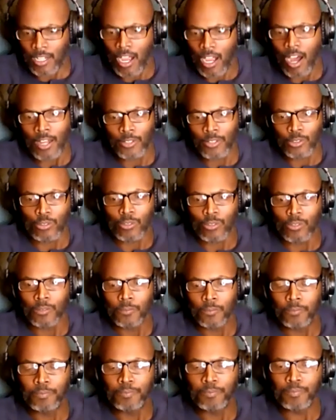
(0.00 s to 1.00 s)
had gone
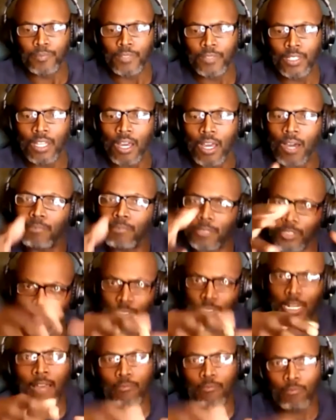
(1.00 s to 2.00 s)
through
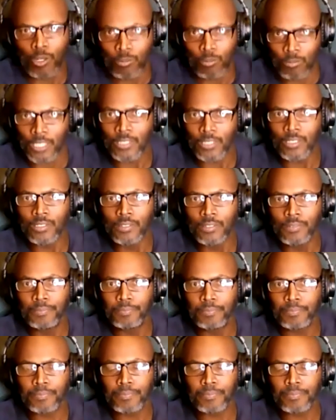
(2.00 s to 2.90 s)
up until that moment.